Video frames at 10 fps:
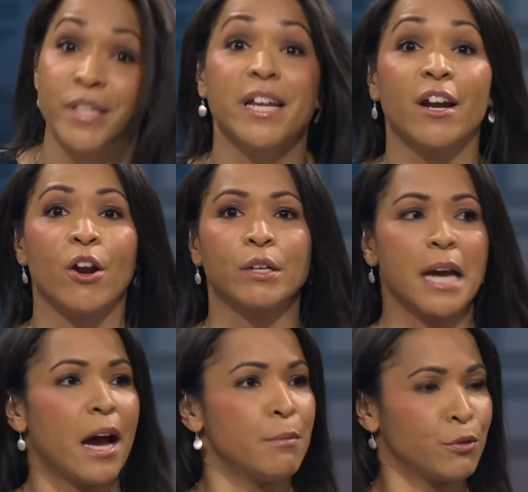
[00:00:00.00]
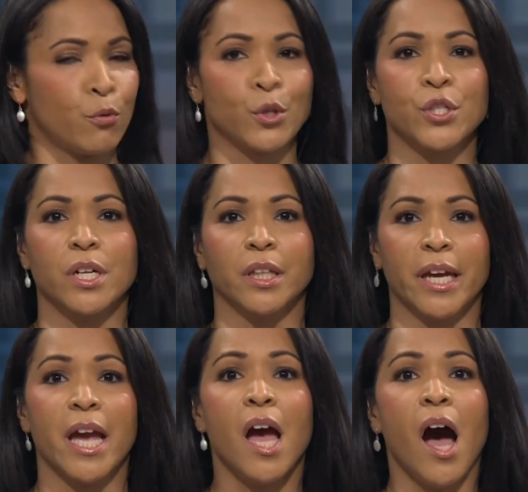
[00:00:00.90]
in on our time,
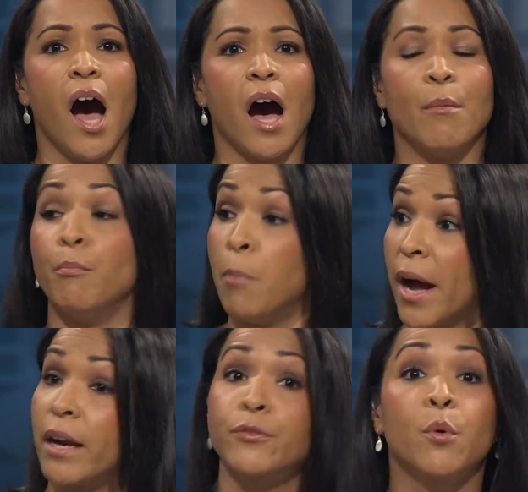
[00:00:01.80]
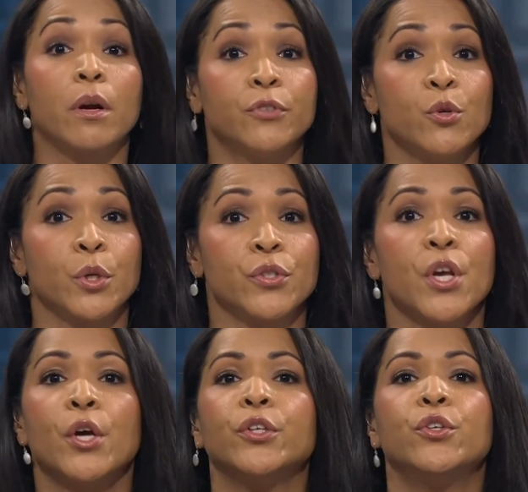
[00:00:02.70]
unfortunately. But to our viewers,
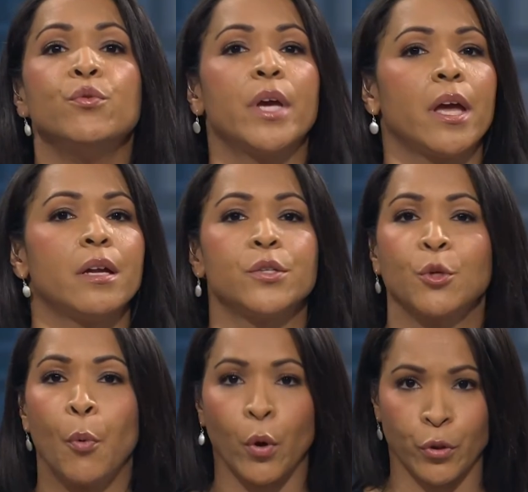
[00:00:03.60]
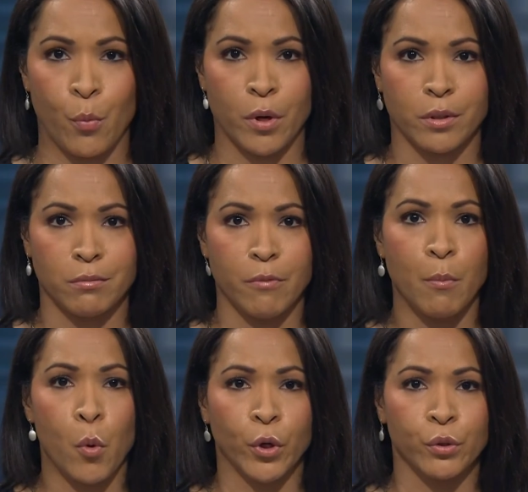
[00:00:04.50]
you can support the work of
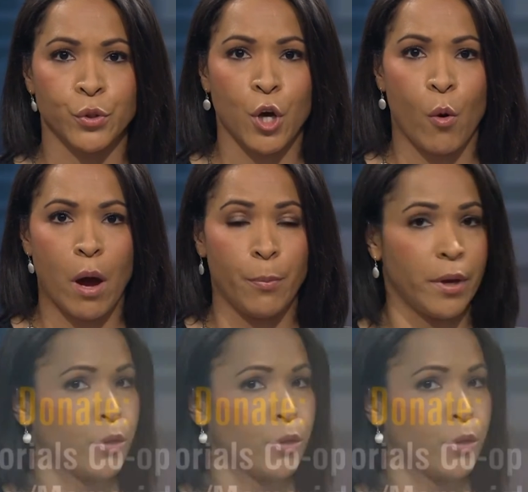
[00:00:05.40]
Memorials Co-op, Inc.